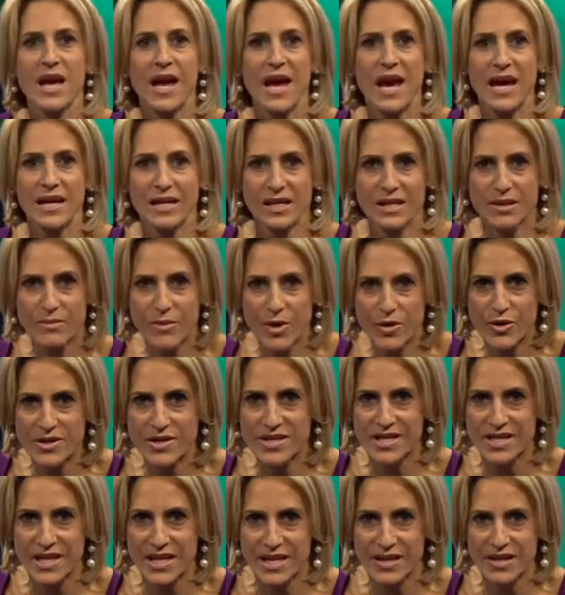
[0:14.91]
Helena
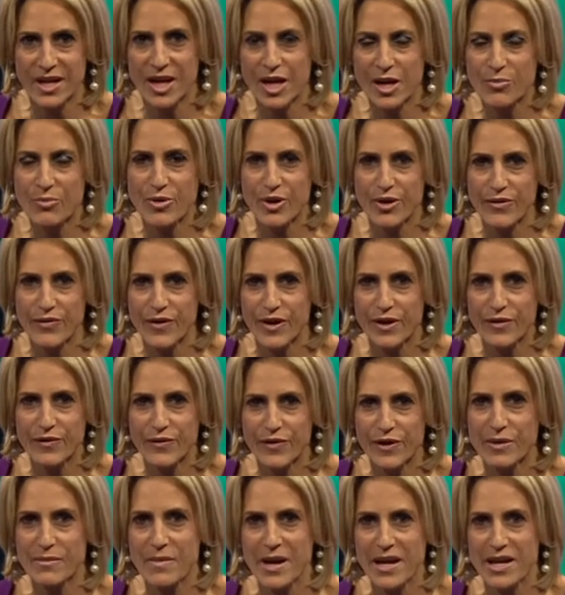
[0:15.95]
Morrissey, the high-profile
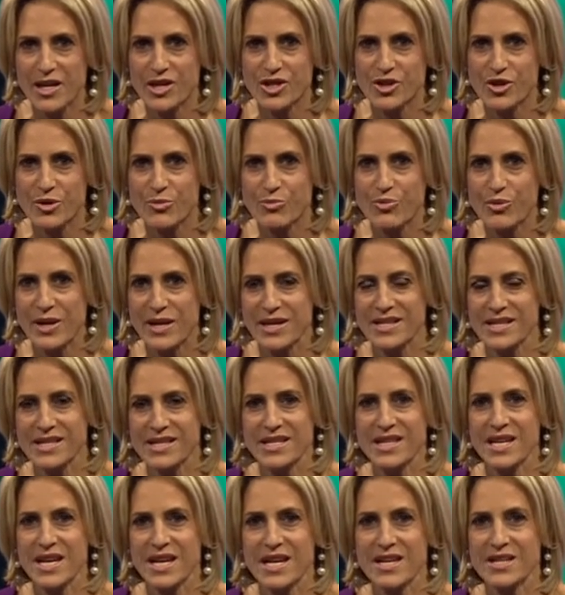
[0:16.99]
fund manager and
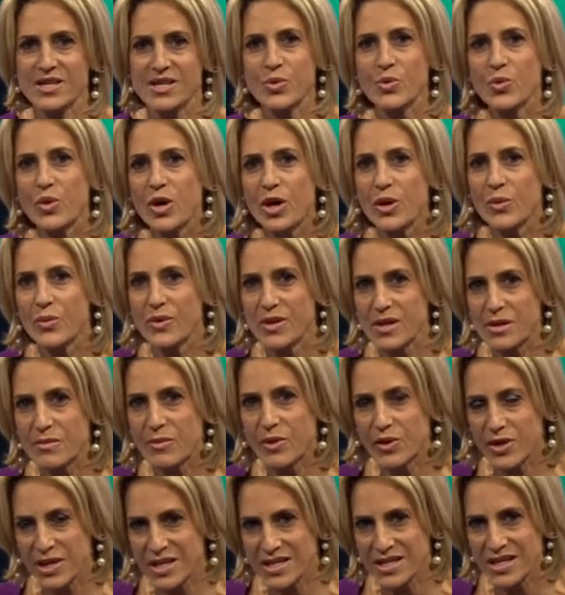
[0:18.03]
Brexiteer, to work with them
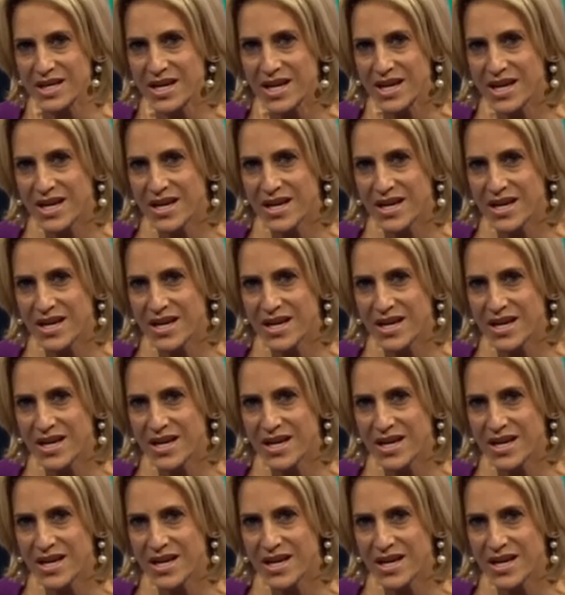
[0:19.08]
on it.